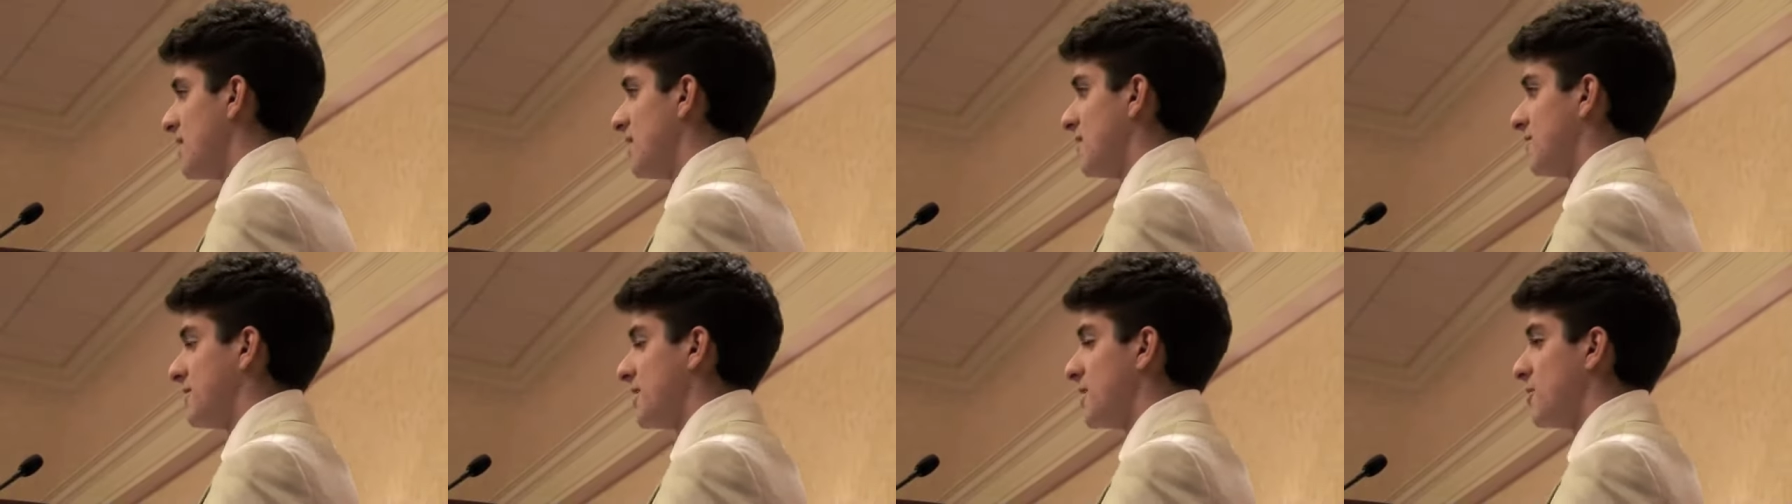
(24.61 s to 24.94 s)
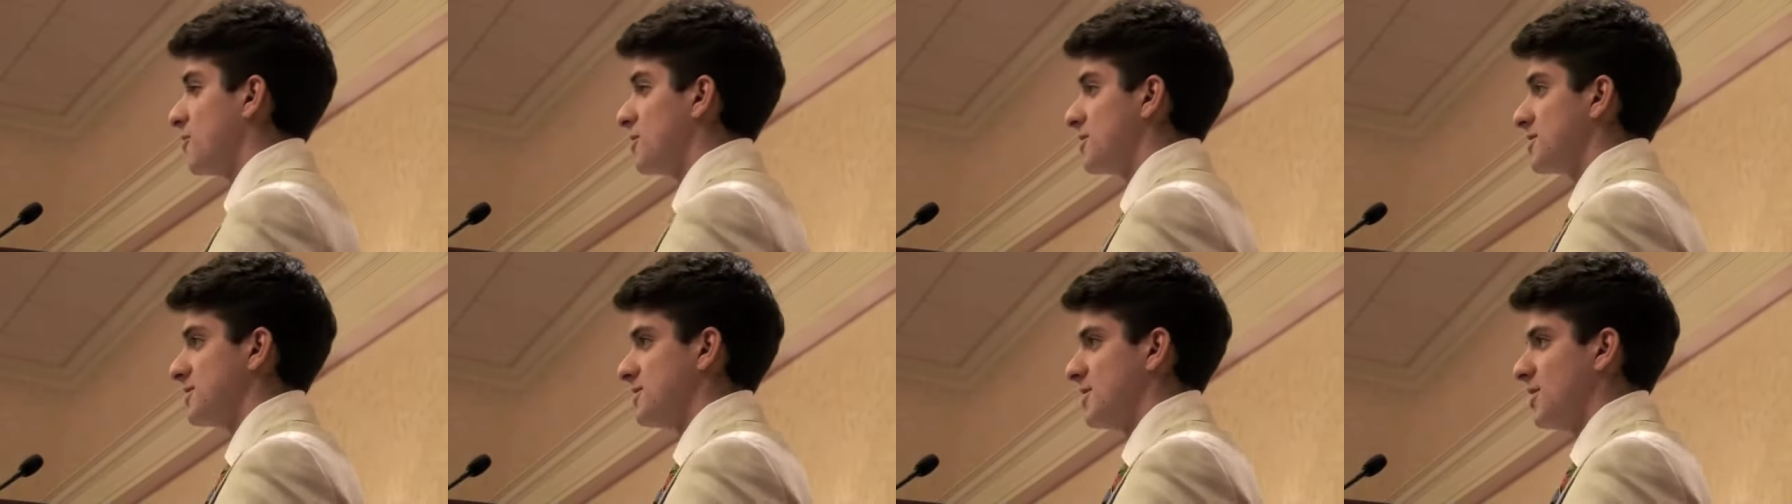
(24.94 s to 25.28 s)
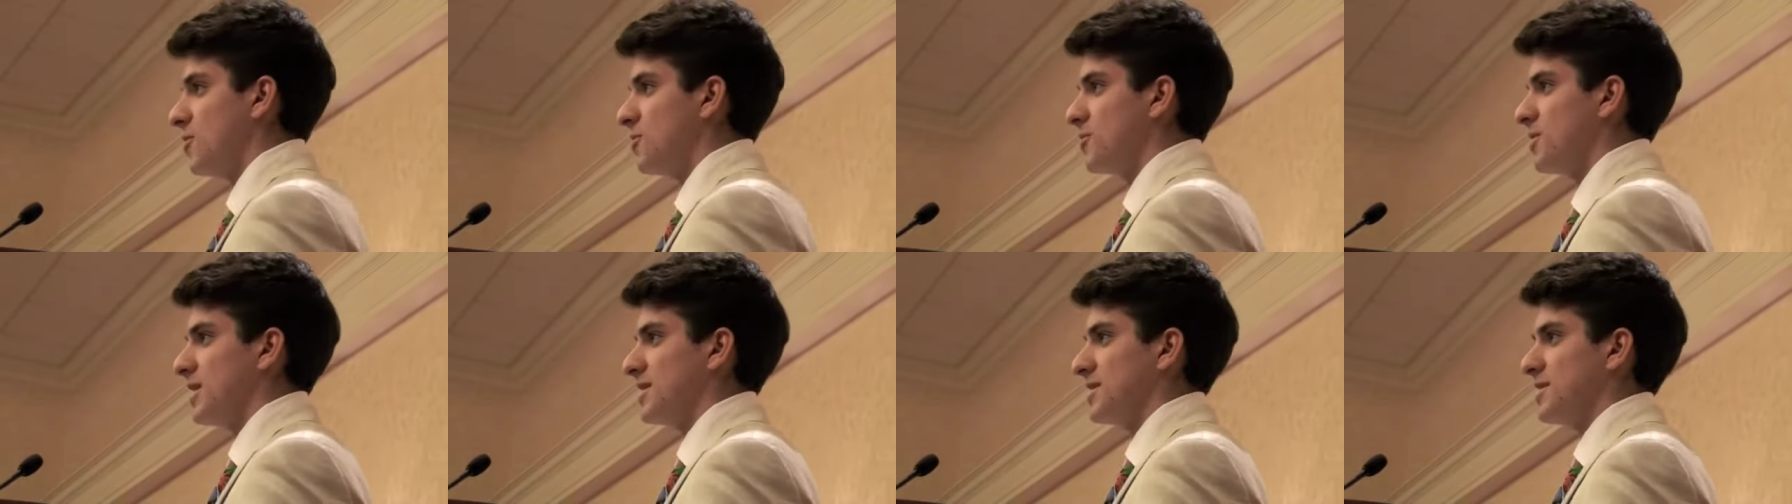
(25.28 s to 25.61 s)
If terrorists
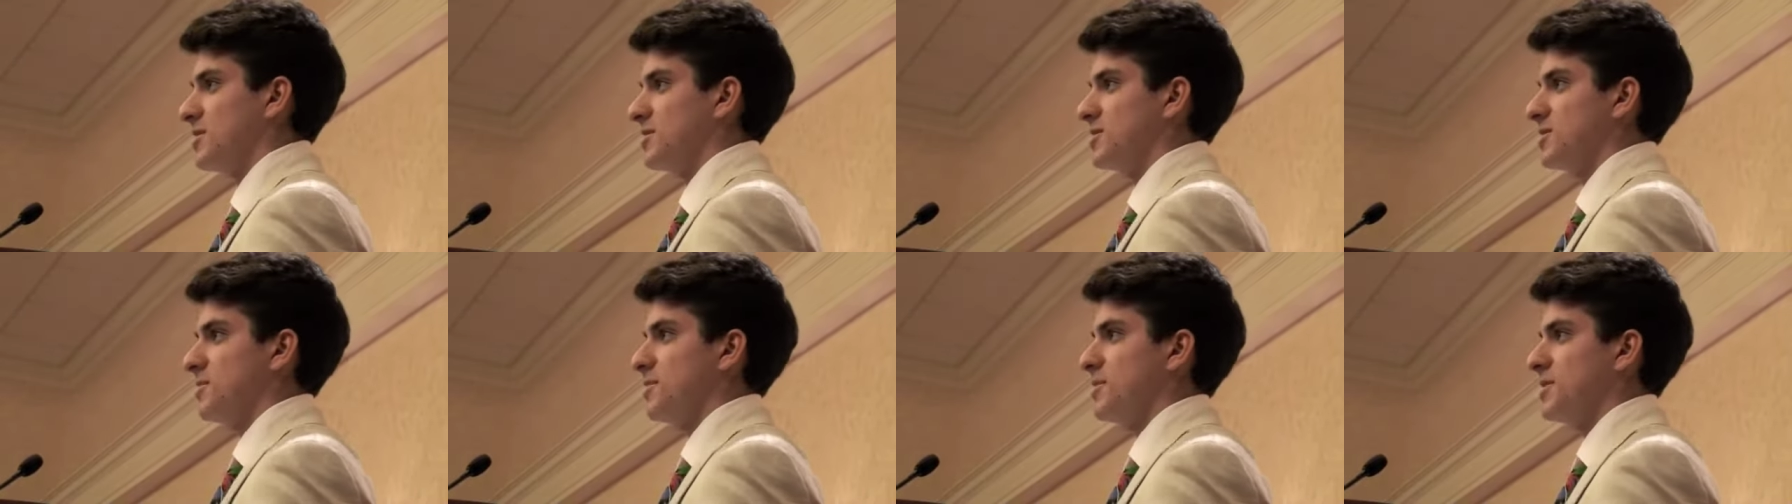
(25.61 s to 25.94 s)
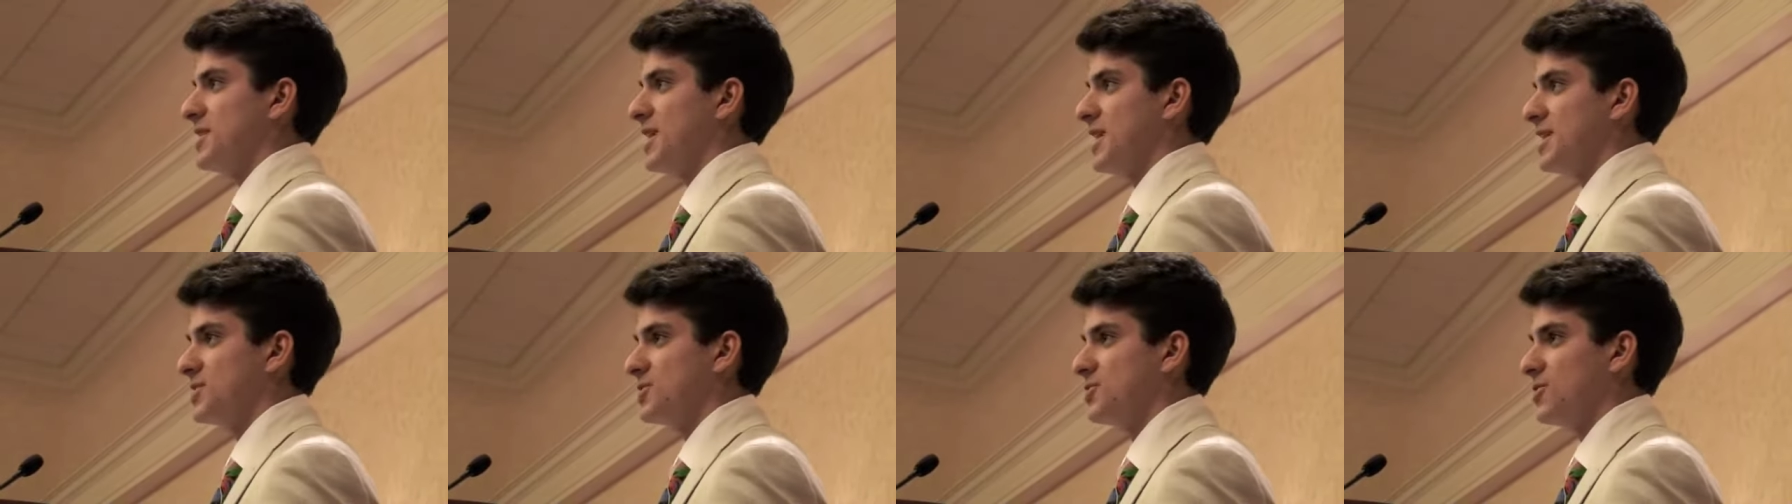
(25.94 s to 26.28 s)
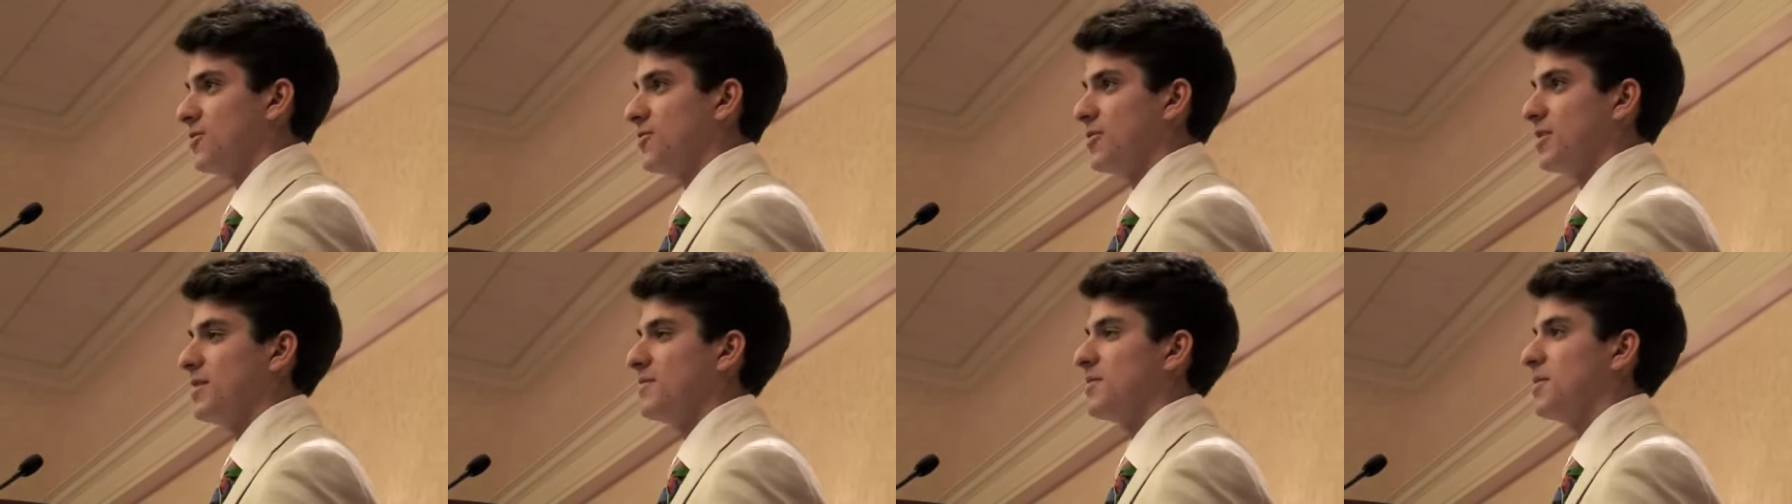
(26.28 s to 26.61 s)
know that there's a
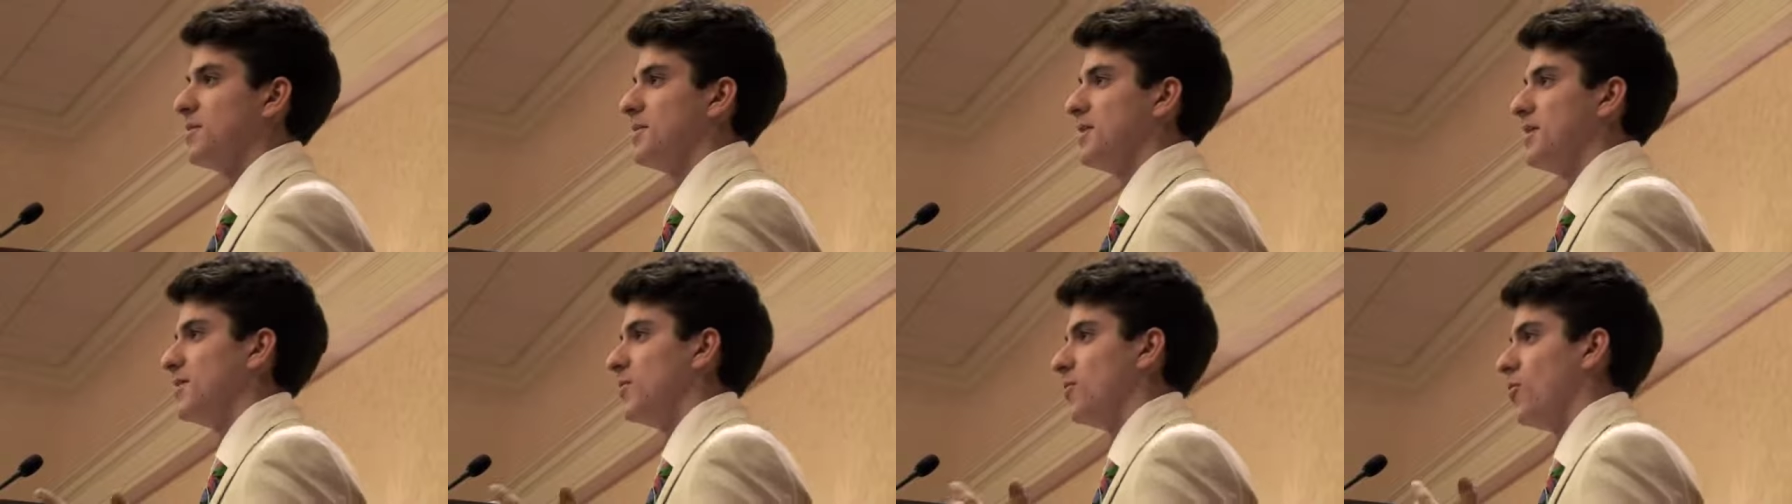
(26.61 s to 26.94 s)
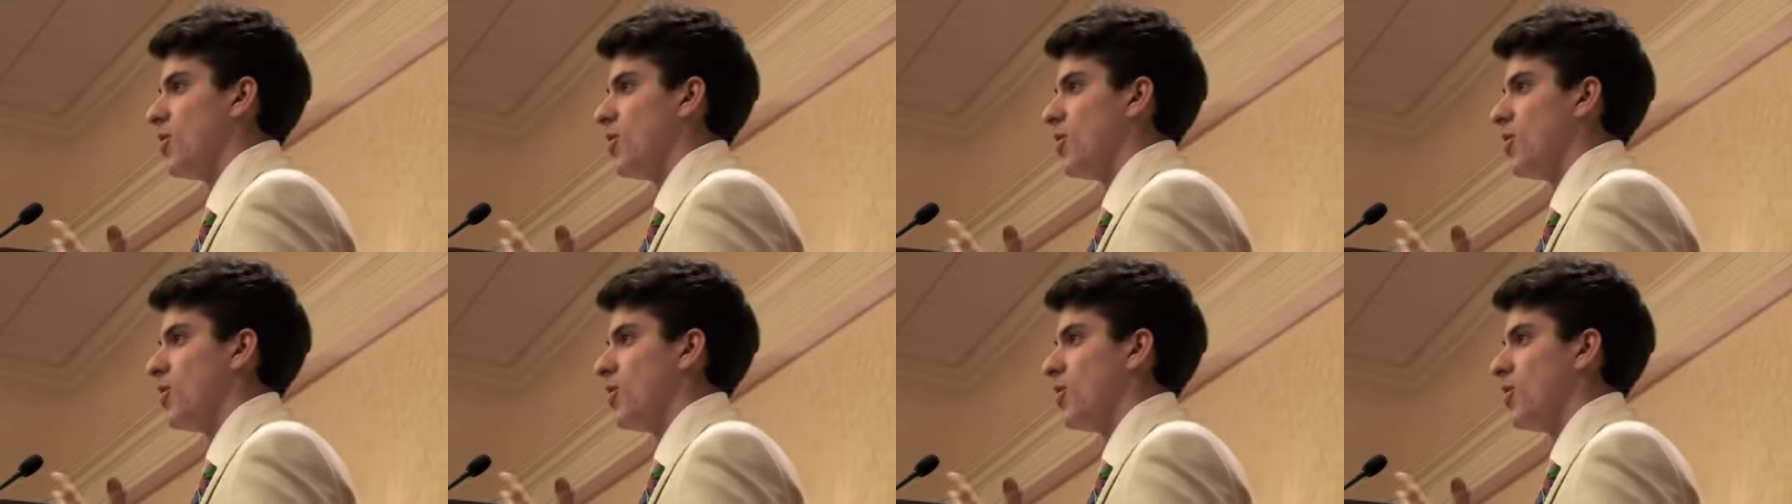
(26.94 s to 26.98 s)
potential for them to be